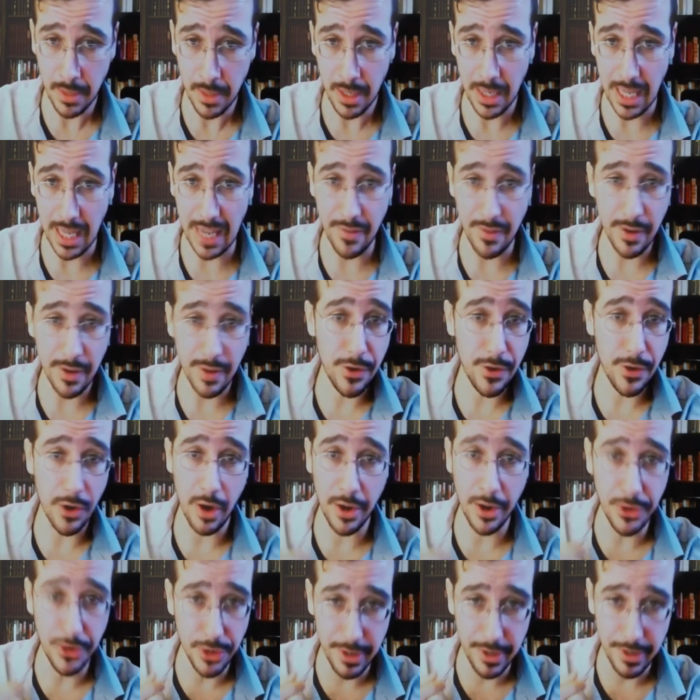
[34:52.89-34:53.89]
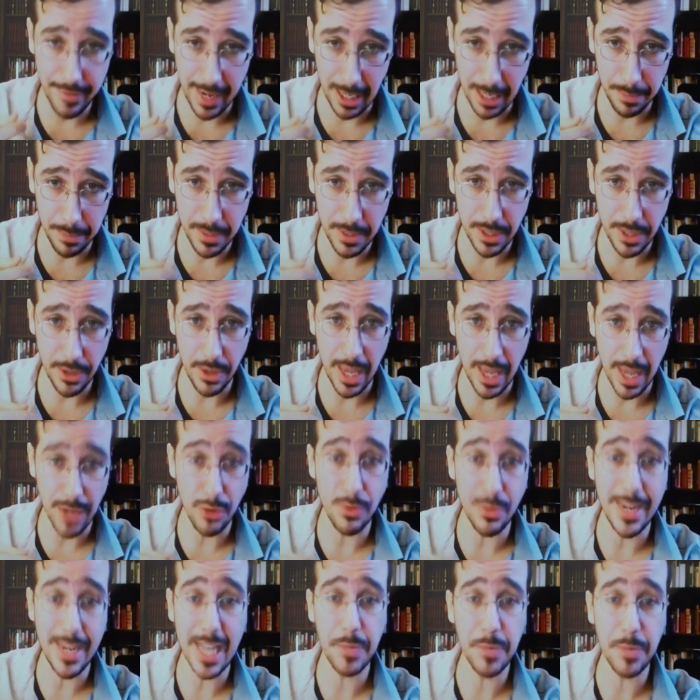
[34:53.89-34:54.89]
even if you're underdeveloped and you
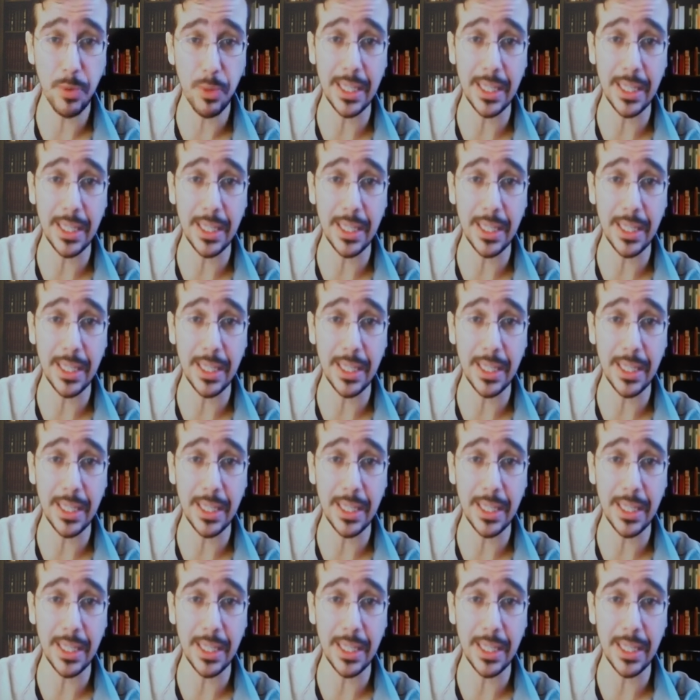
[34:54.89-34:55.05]
desperately